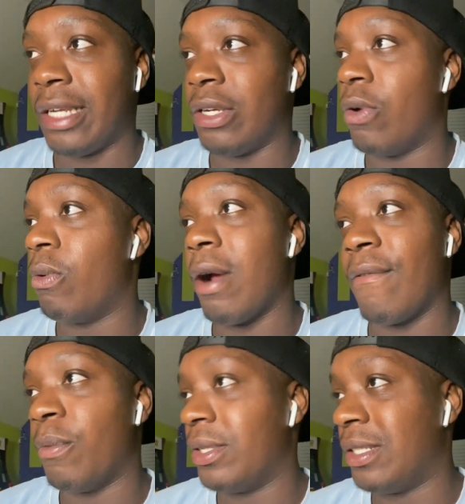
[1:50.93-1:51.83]

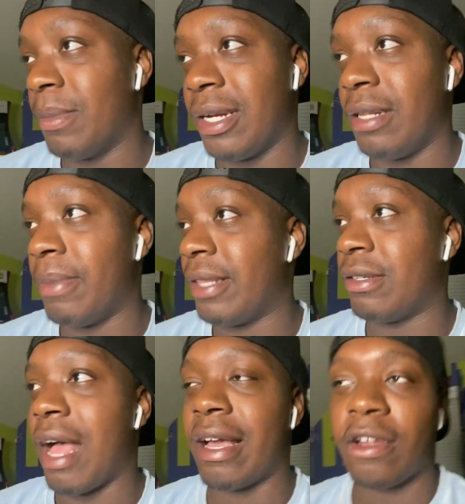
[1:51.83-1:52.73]
whoever wins the Money in the Bank, they're
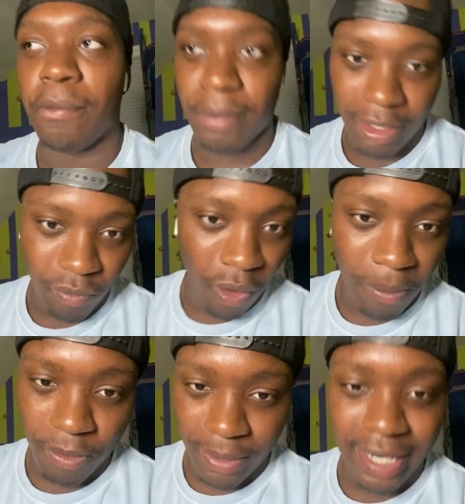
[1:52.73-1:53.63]
not going to beat
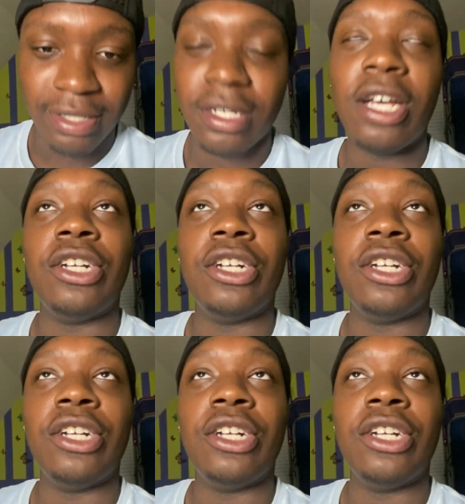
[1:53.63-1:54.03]
Roman Reigns,